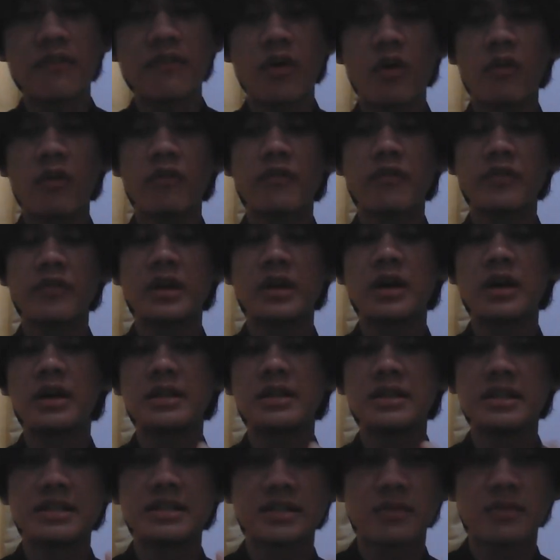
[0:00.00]
of
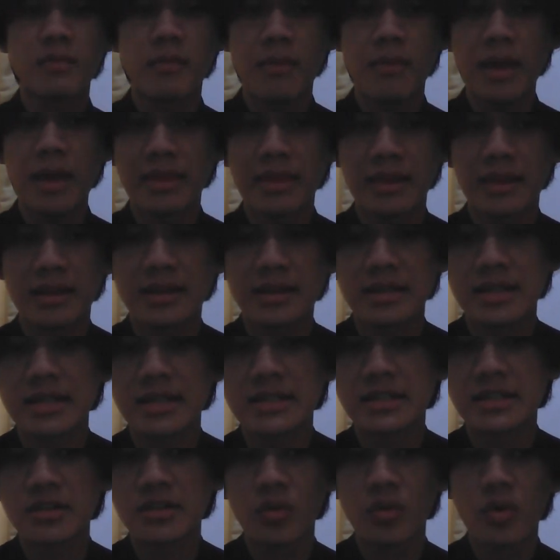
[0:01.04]
this method
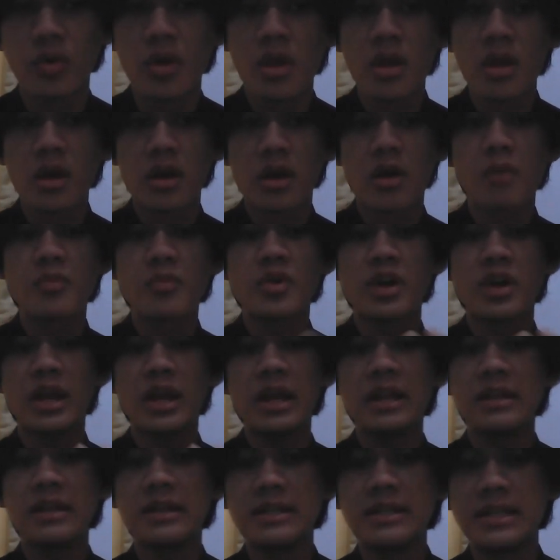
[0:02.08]
is to
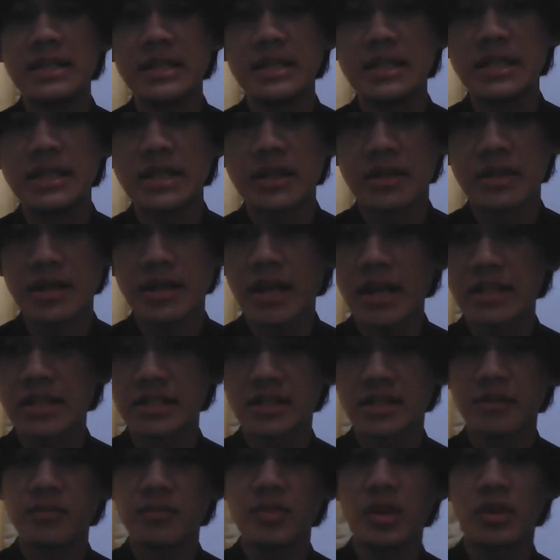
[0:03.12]
comprehend the
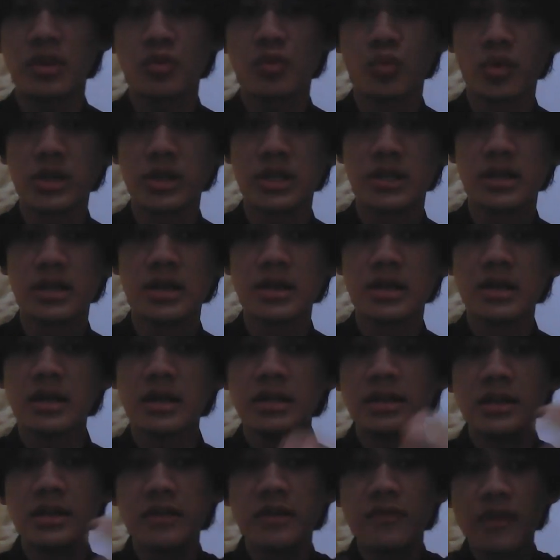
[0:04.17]
connection between
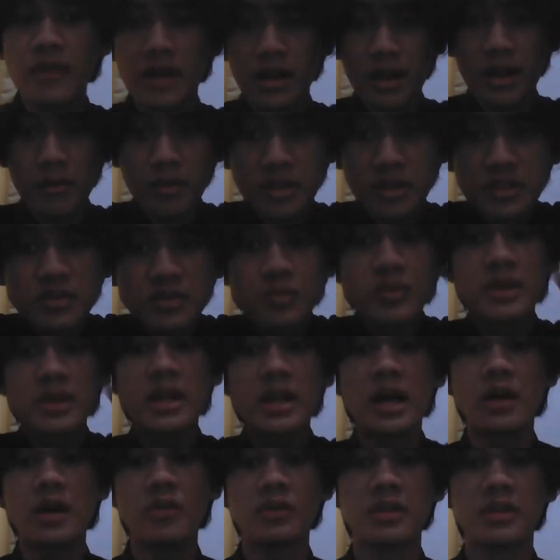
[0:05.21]
the variables
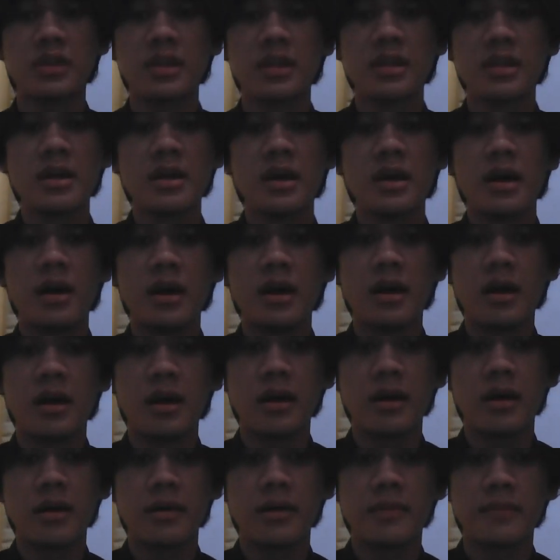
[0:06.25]

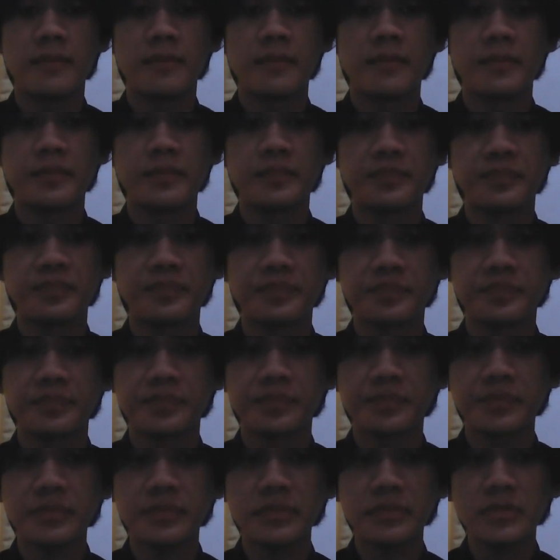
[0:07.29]
um,
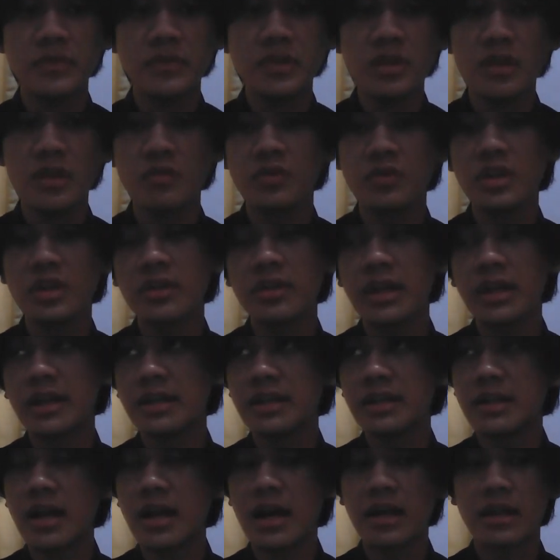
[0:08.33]
without any
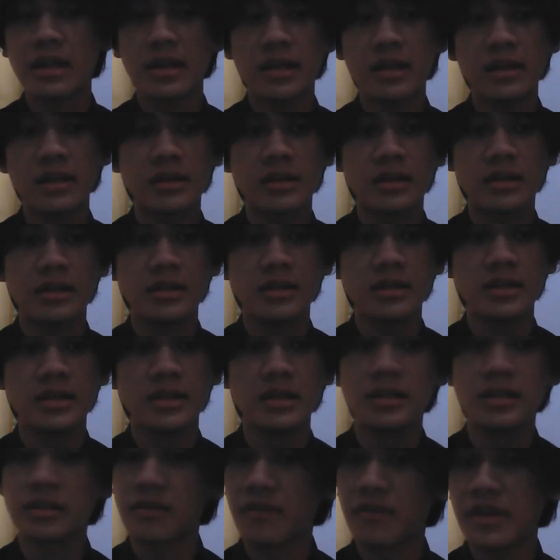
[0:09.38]
direct
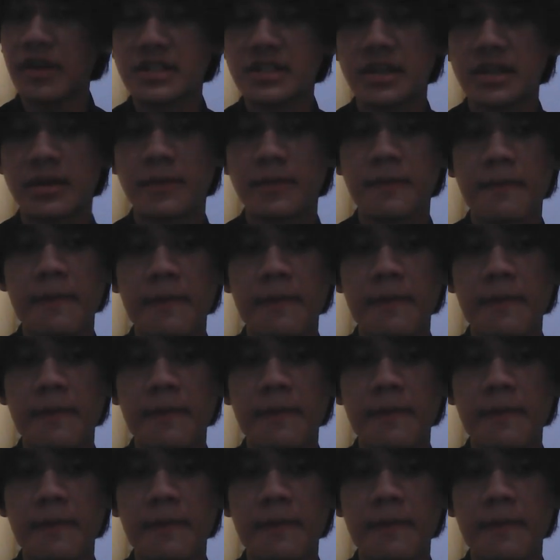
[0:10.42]
intervention.